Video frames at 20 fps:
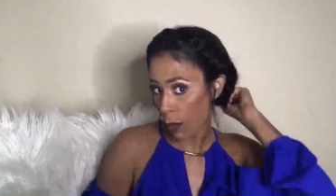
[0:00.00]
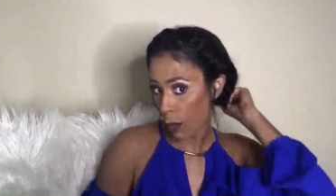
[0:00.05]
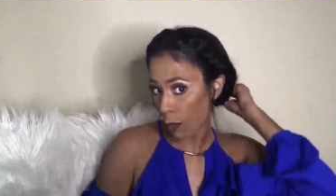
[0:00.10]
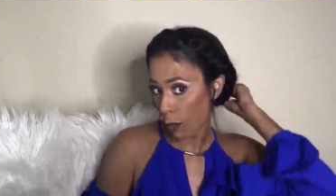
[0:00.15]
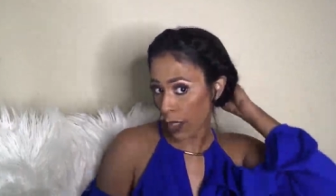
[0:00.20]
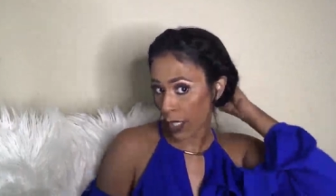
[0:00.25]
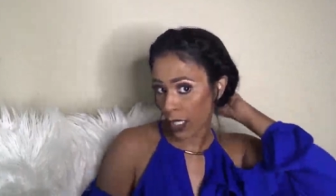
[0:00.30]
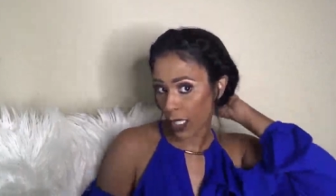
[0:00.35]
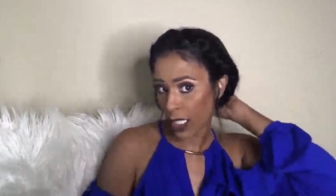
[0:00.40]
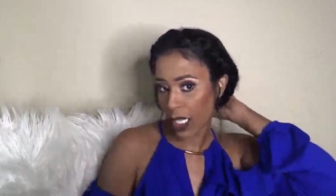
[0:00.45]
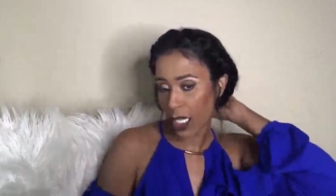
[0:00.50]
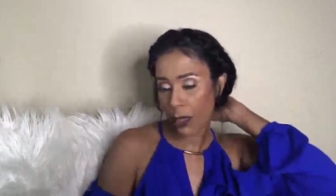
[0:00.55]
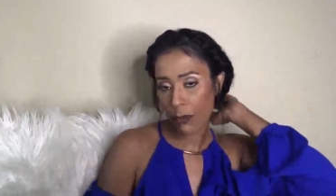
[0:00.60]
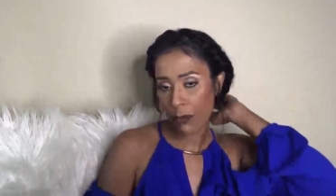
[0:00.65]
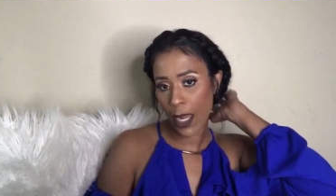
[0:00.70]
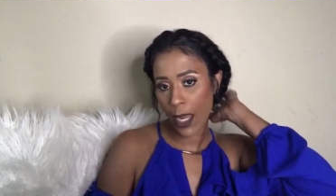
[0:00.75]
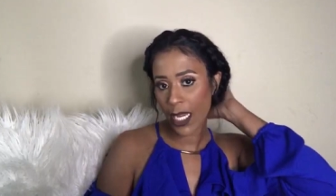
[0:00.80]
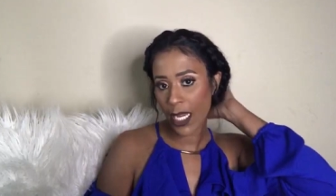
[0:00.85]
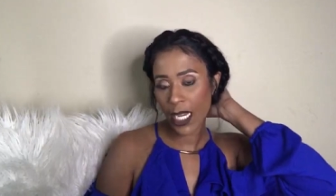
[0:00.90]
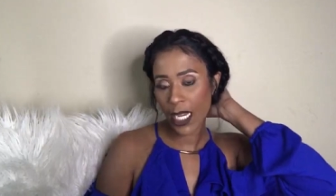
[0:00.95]
But he
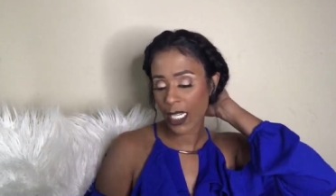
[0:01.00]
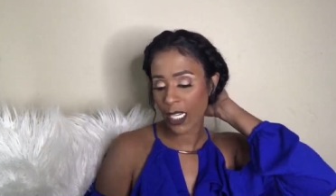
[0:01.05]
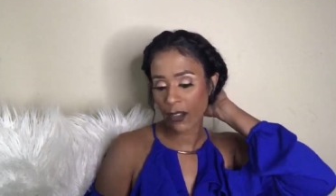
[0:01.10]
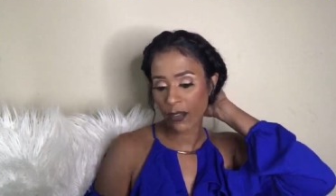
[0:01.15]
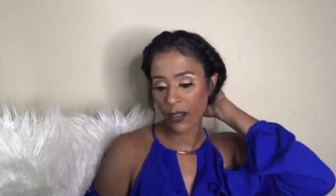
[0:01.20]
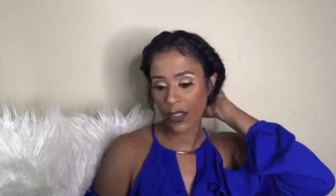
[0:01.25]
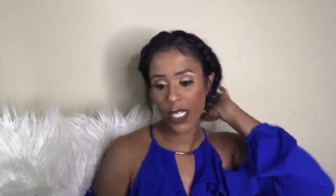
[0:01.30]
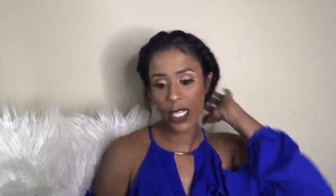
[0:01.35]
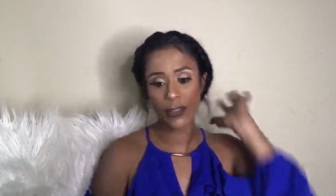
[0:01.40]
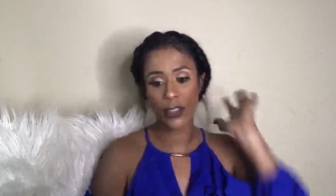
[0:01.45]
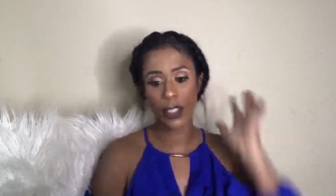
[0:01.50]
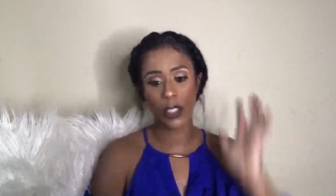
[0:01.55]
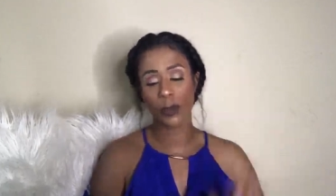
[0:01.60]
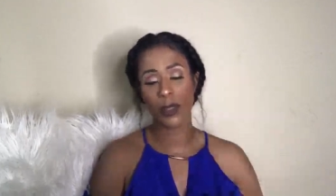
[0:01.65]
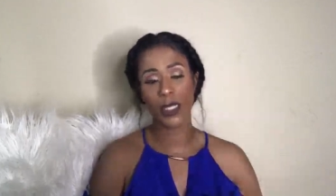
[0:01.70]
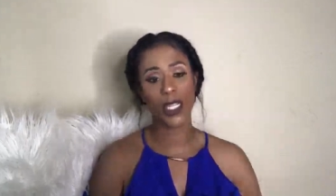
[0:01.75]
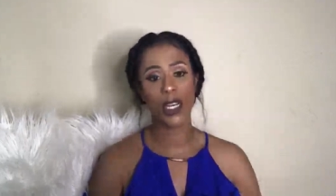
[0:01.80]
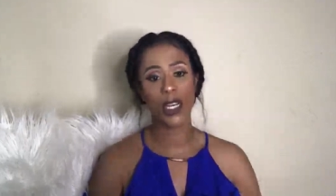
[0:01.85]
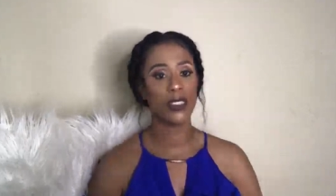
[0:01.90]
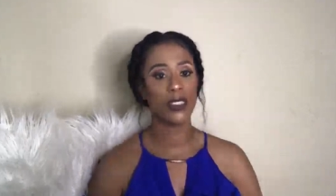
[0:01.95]
may not have left her
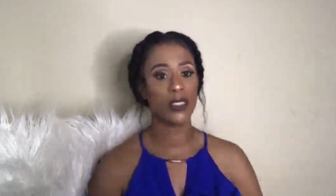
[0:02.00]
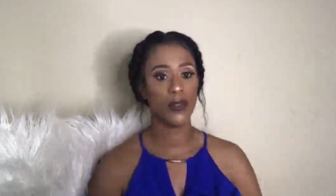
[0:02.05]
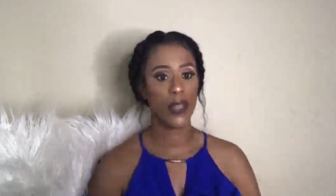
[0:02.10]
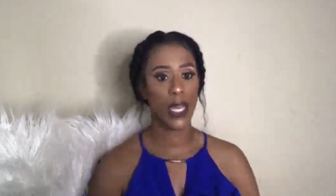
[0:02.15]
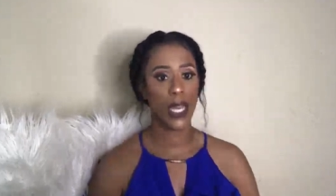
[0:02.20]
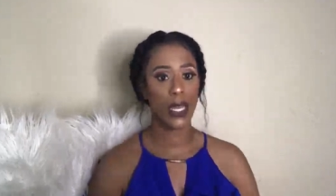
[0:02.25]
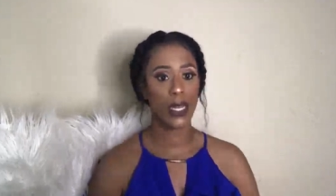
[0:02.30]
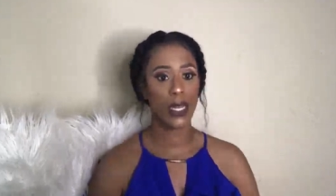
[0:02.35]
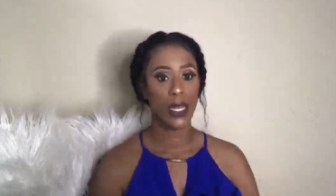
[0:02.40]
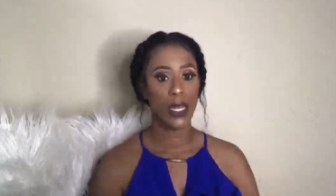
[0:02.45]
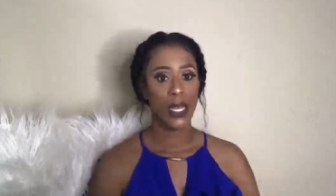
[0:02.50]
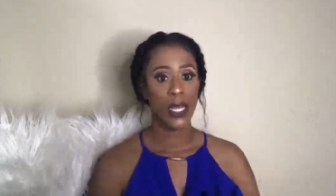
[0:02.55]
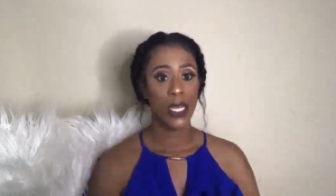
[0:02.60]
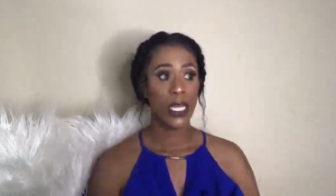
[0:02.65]
because of that.